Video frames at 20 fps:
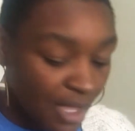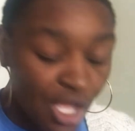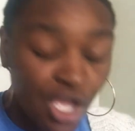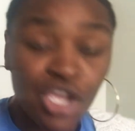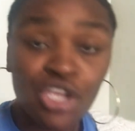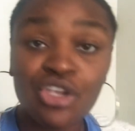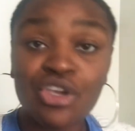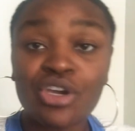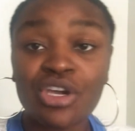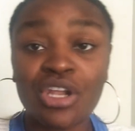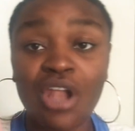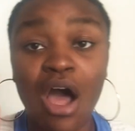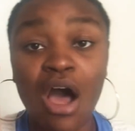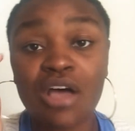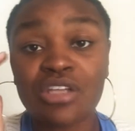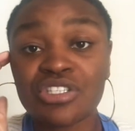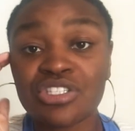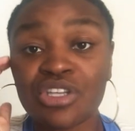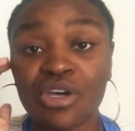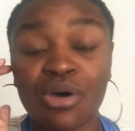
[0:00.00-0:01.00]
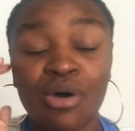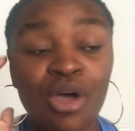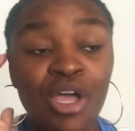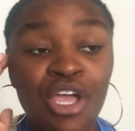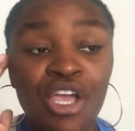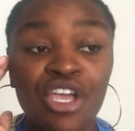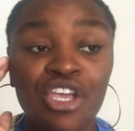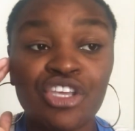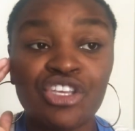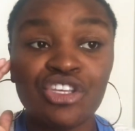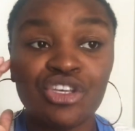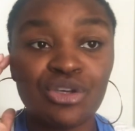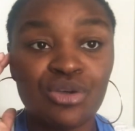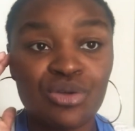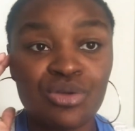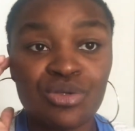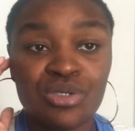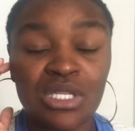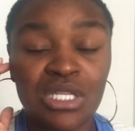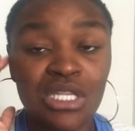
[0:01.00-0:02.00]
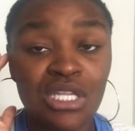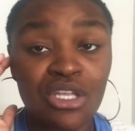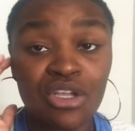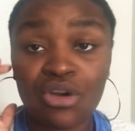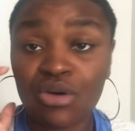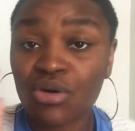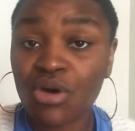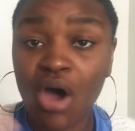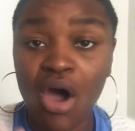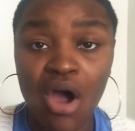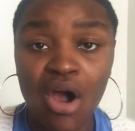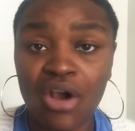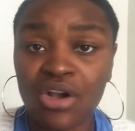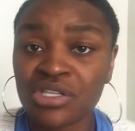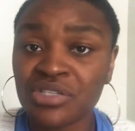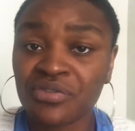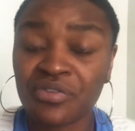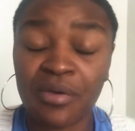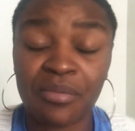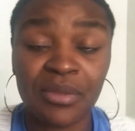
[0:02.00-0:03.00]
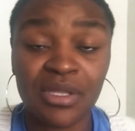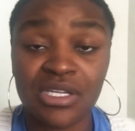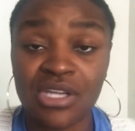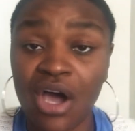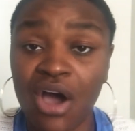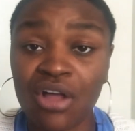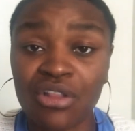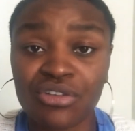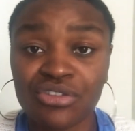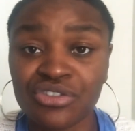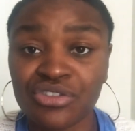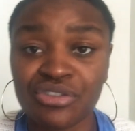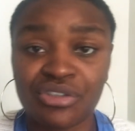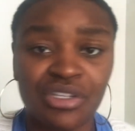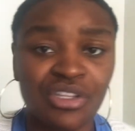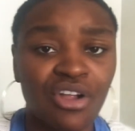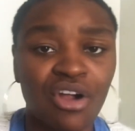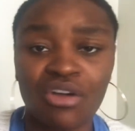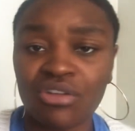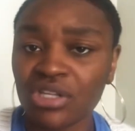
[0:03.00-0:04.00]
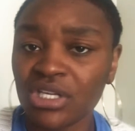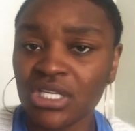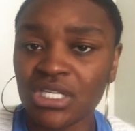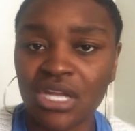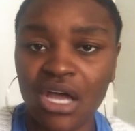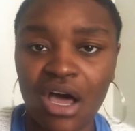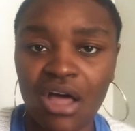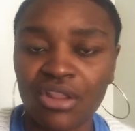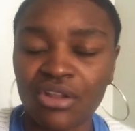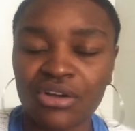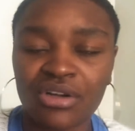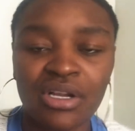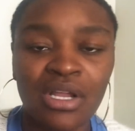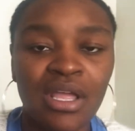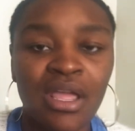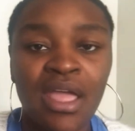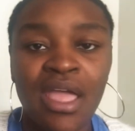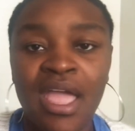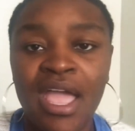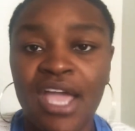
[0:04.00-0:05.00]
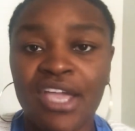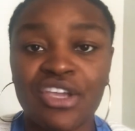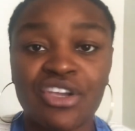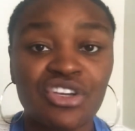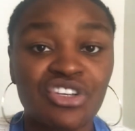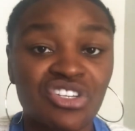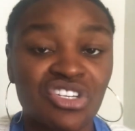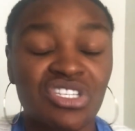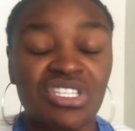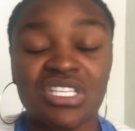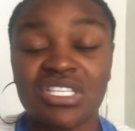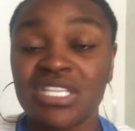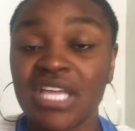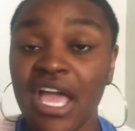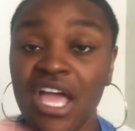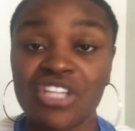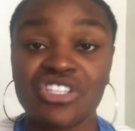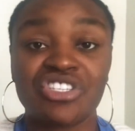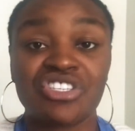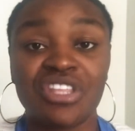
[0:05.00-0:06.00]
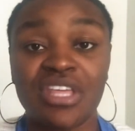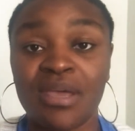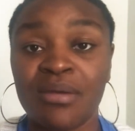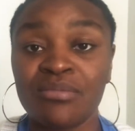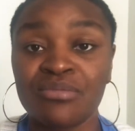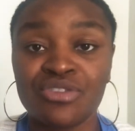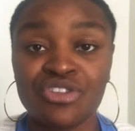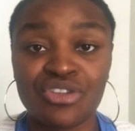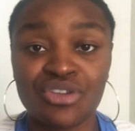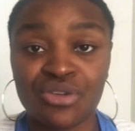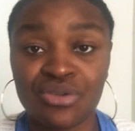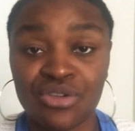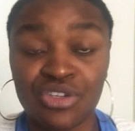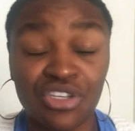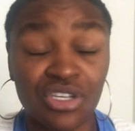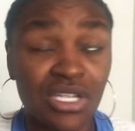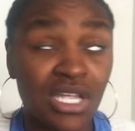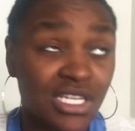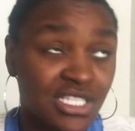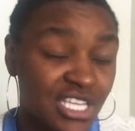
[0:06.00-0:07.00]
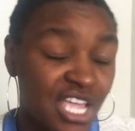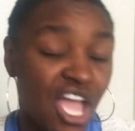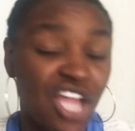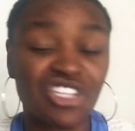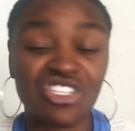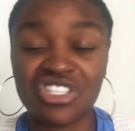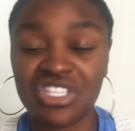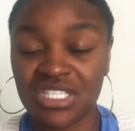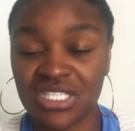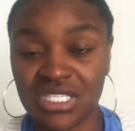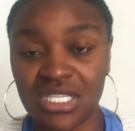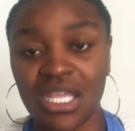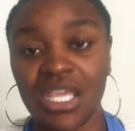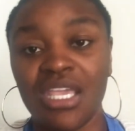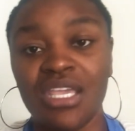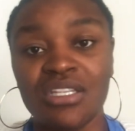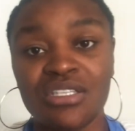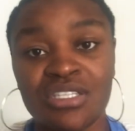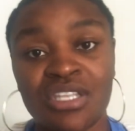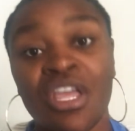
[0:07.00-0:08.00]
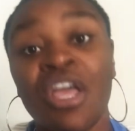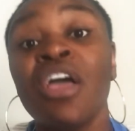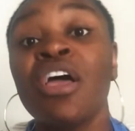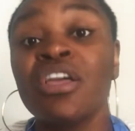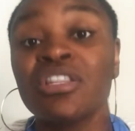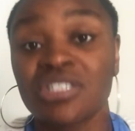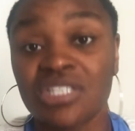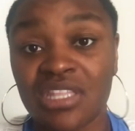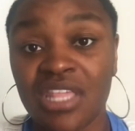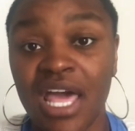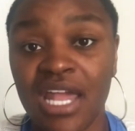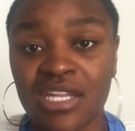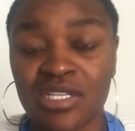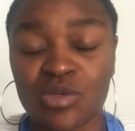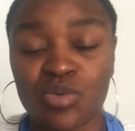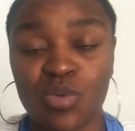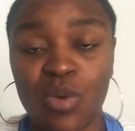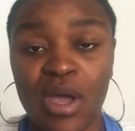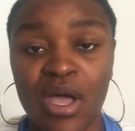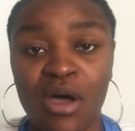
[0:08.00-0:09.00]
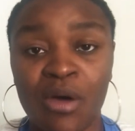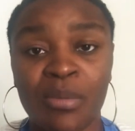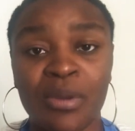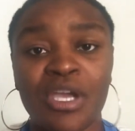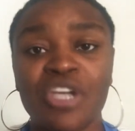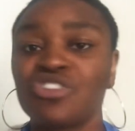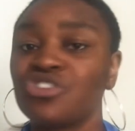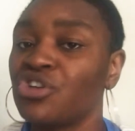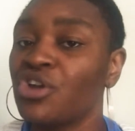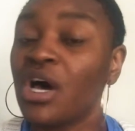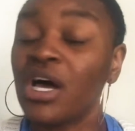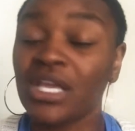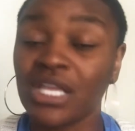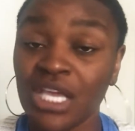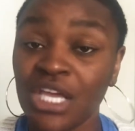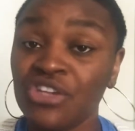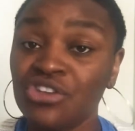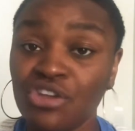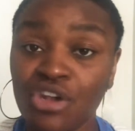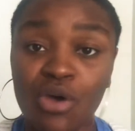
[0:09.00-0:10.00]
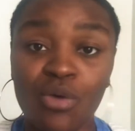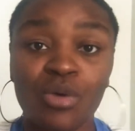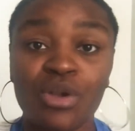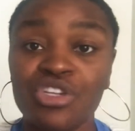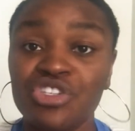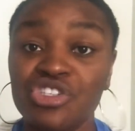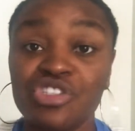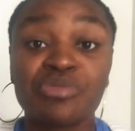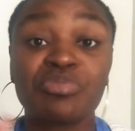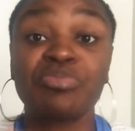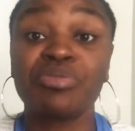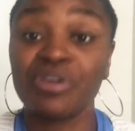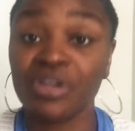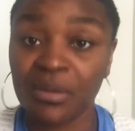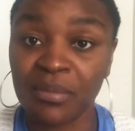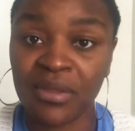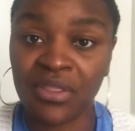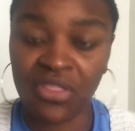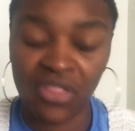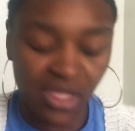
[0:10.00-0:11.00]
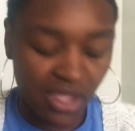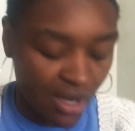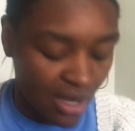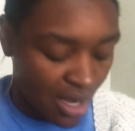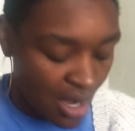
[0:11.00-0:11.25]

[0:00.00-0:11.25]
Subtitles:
You can also use little cards from the Dollar Tree. They're only $1, and you could just attach the seeds to that as well, because you don't want to just put them in there.